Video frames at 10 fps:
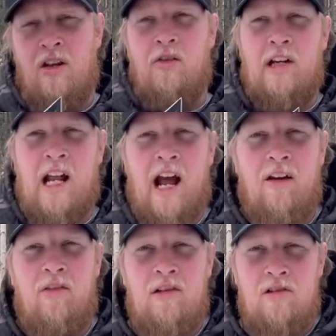
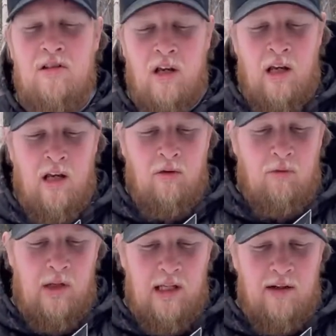3.5 inches.
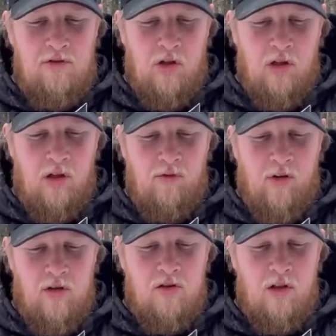Really gives you a good
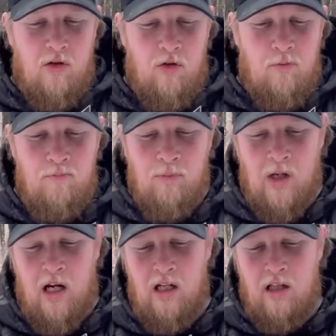versatile
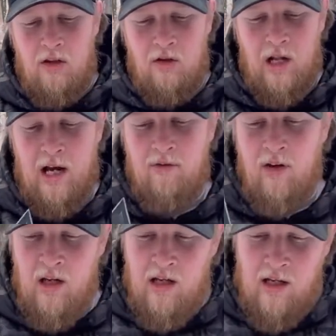little knife.
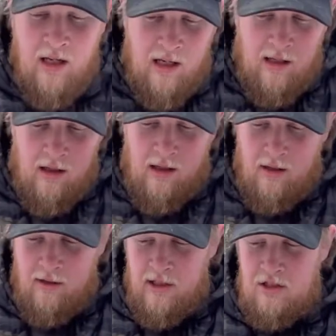
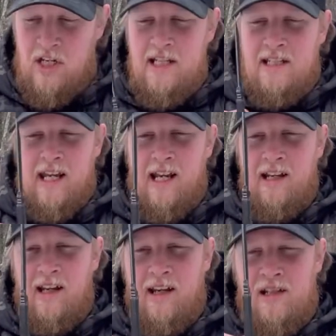The
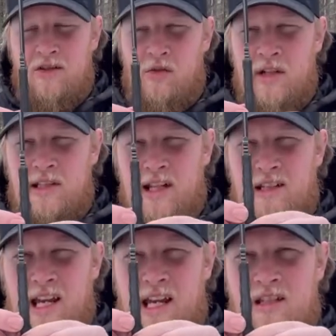G10 is
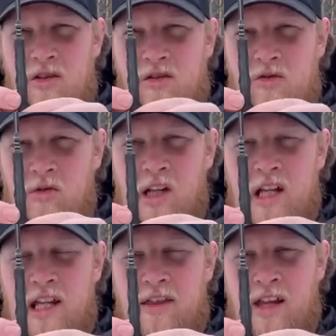3/16, so it's
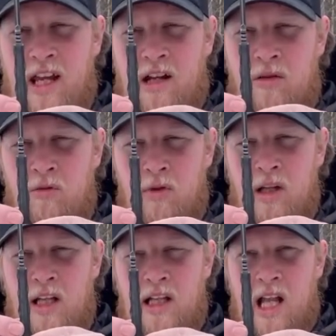really thin,
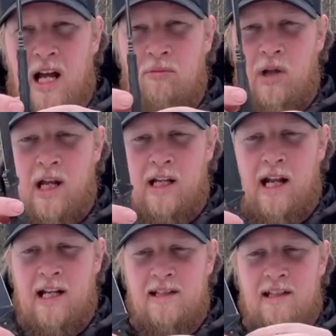really light blade,
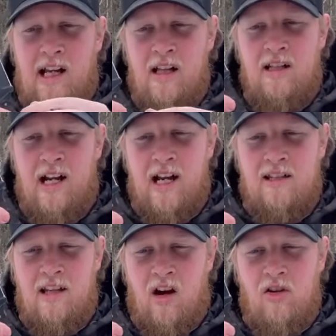and it's
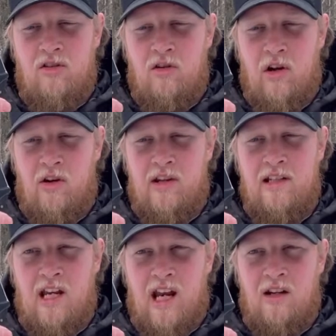skeletonized also under these
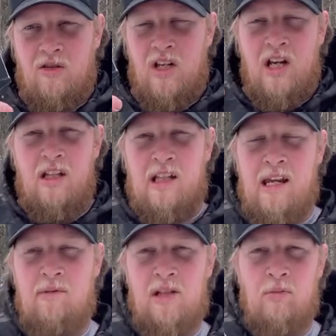handles to
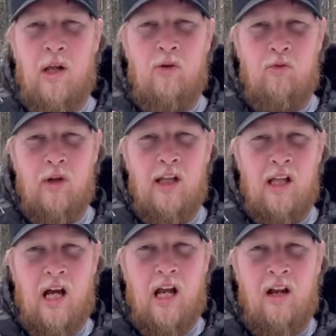keep this blade really
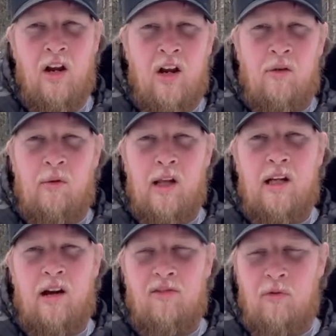light, really
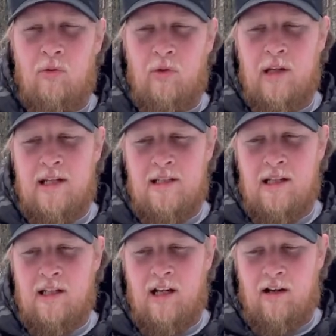comfortable, really easy
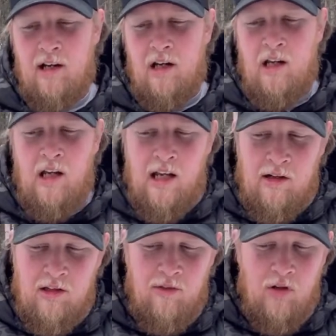to carry. It'll
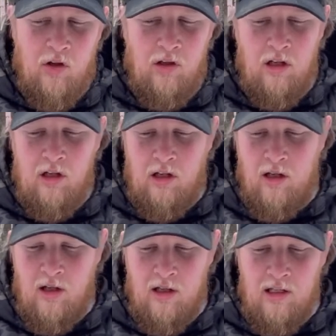give you a good
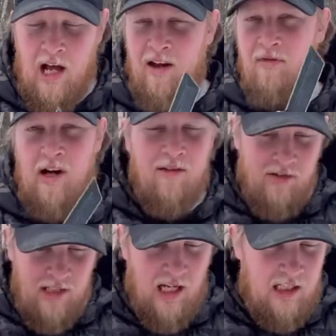knife for
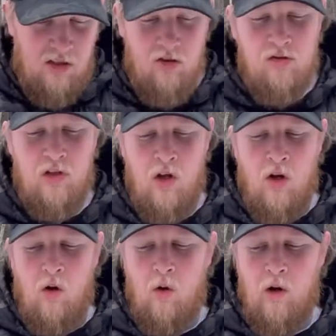everyday use,
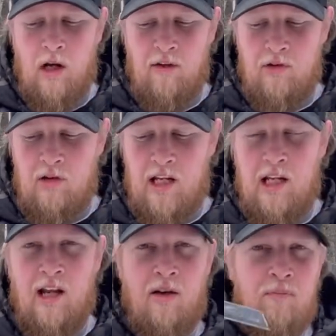or if you need
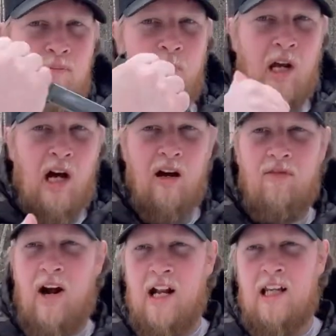a
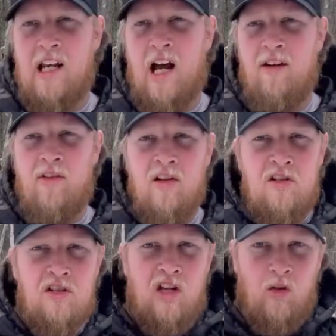fighting knife,
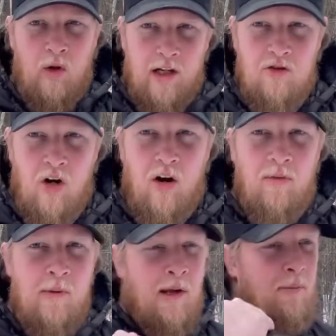just a quick draw
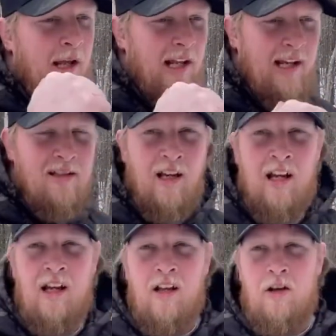from the appendix
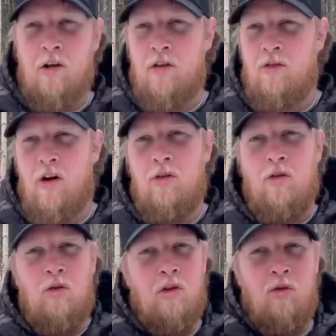to the throat
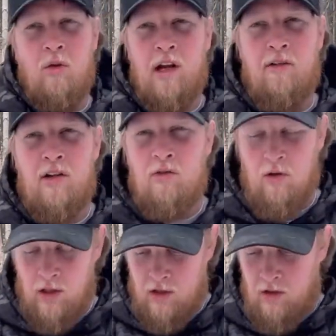or whatever you
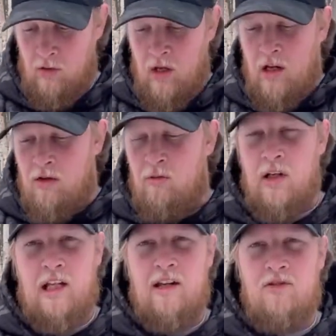want to do,
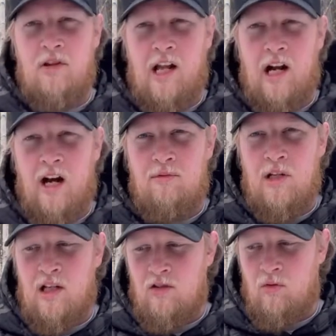really gives you that
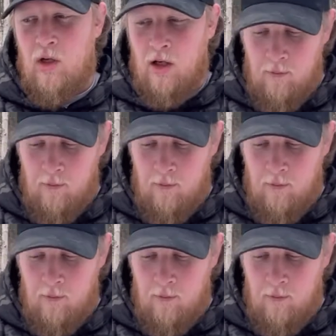option as well.